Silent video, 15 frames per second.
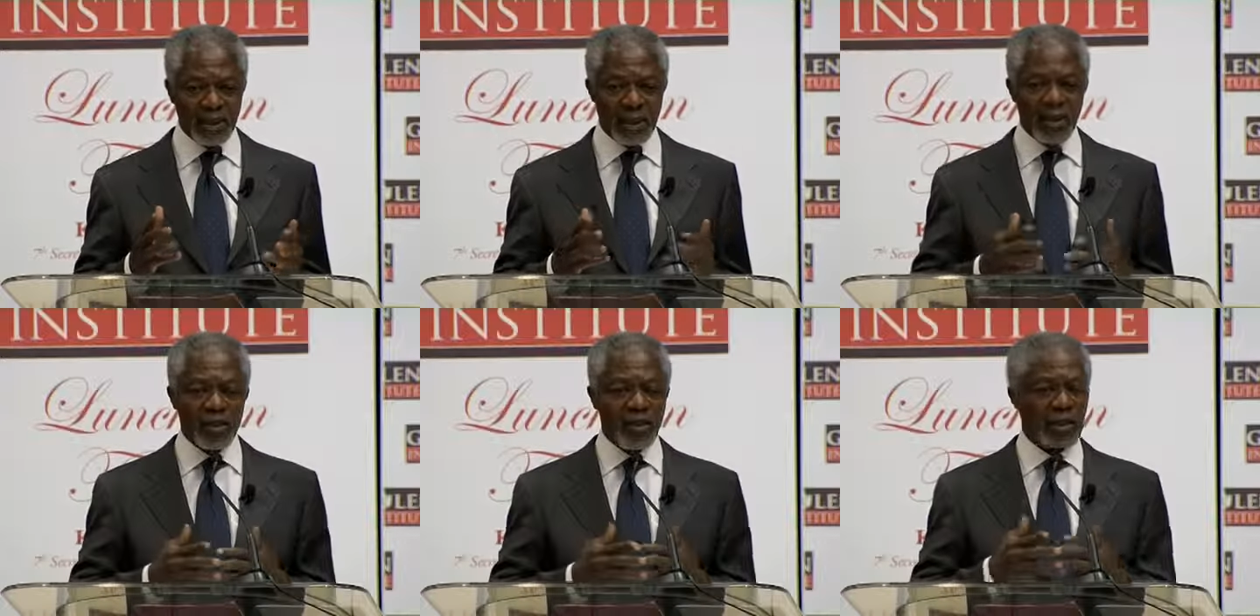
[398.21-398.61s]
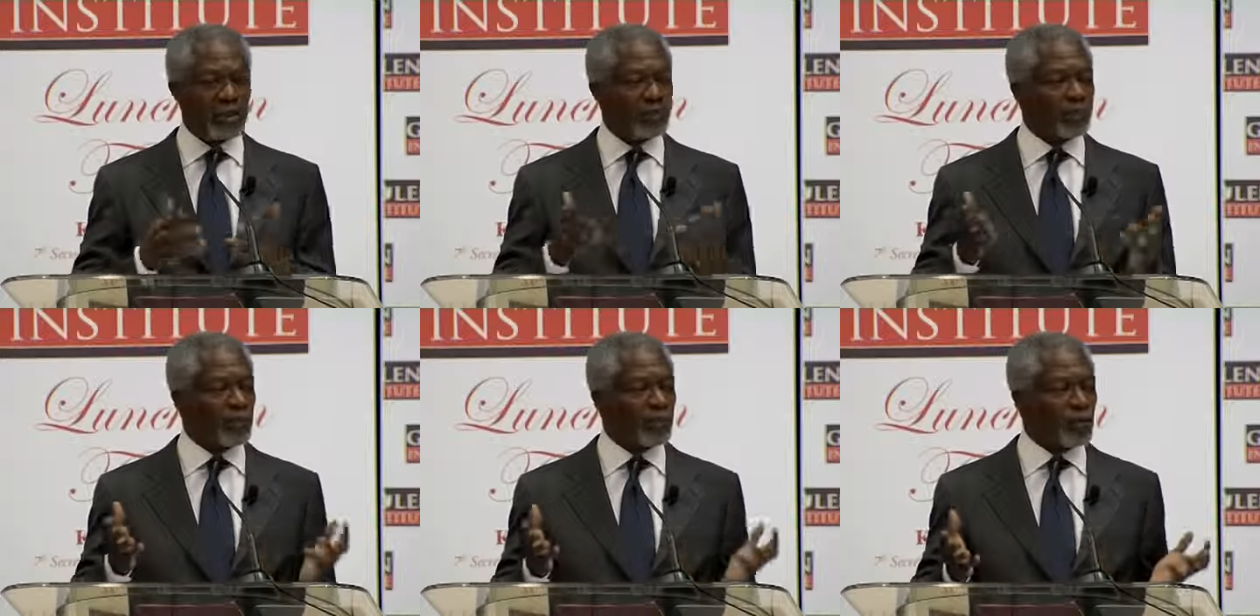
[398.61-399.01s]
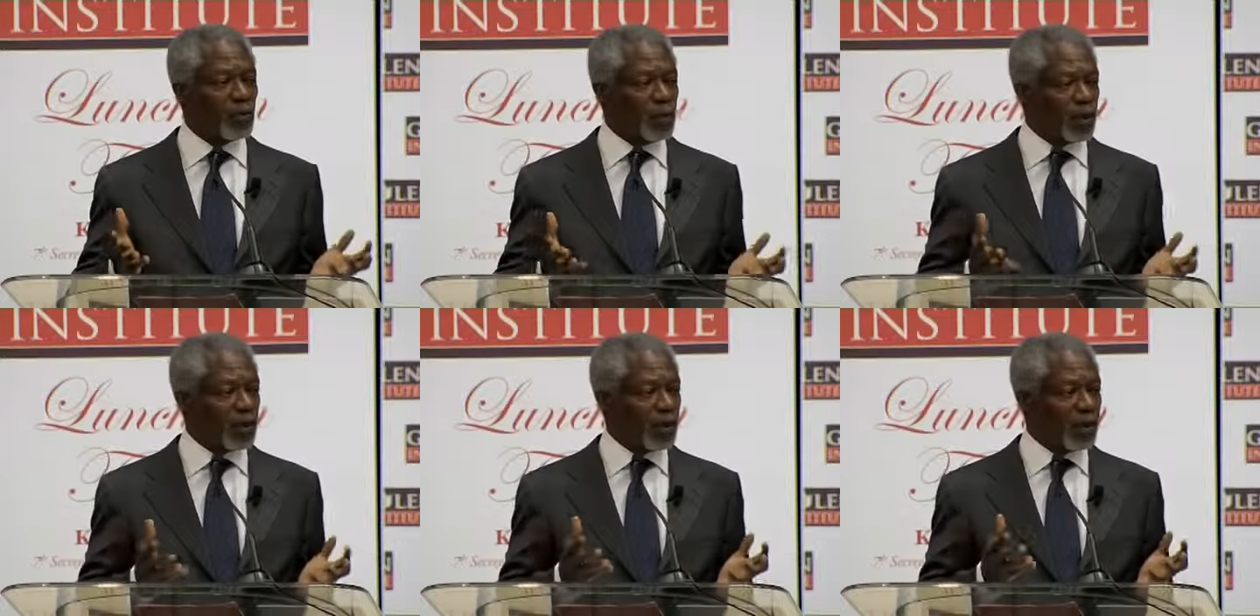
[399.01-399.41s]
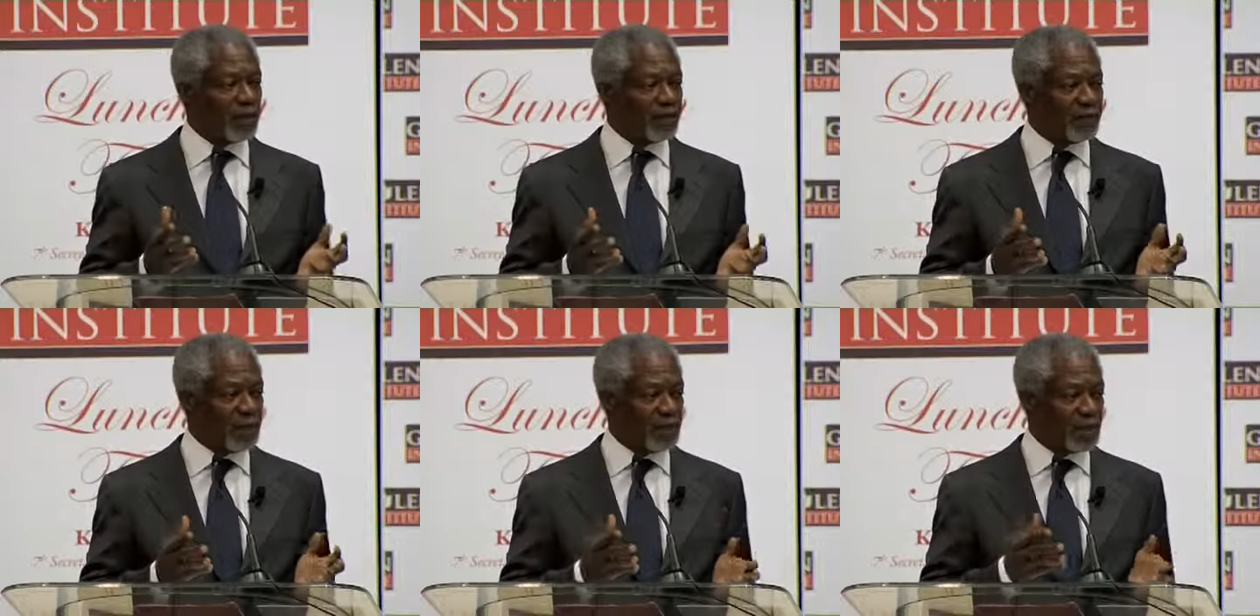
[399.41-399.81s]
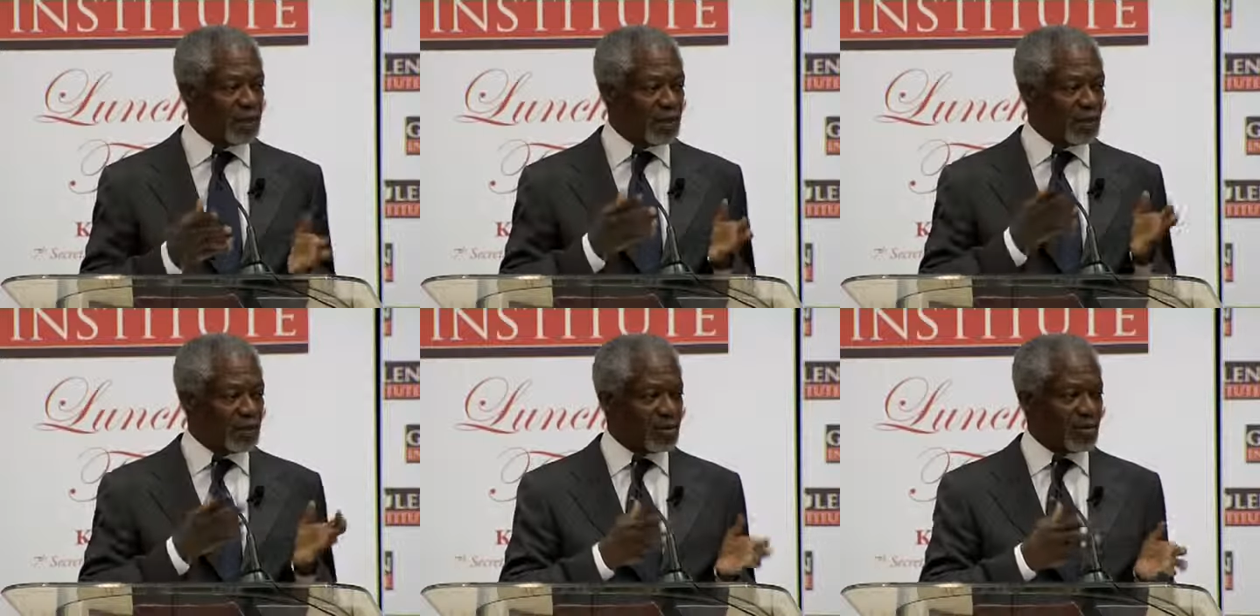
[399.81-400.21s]
and you can pool your efforts
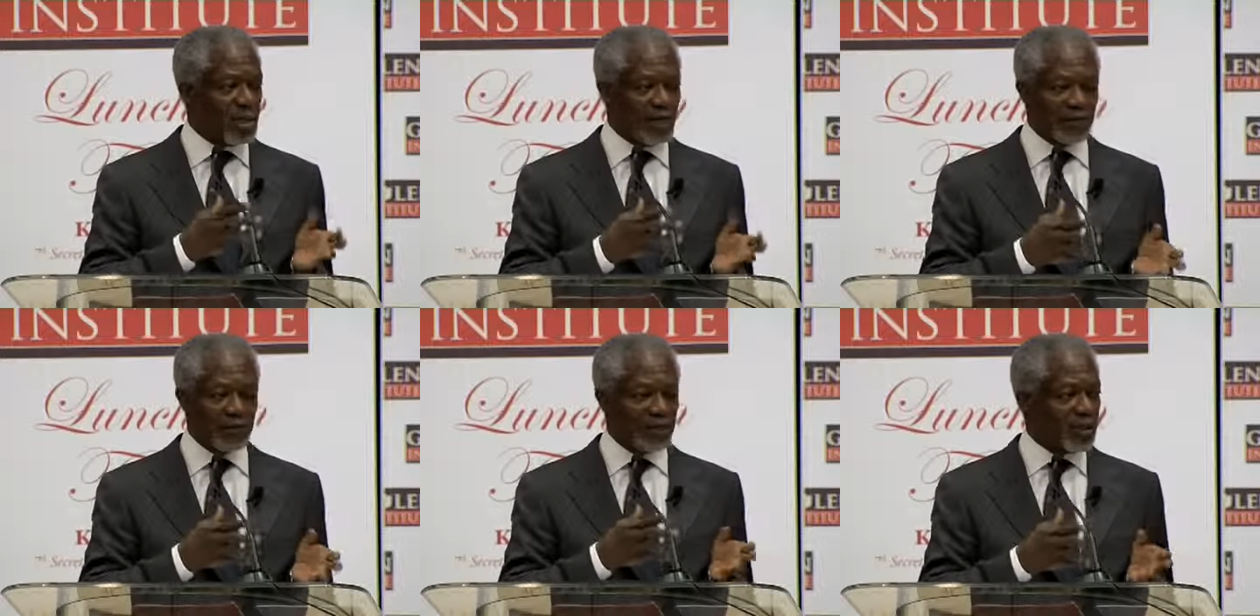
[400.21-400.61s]
to have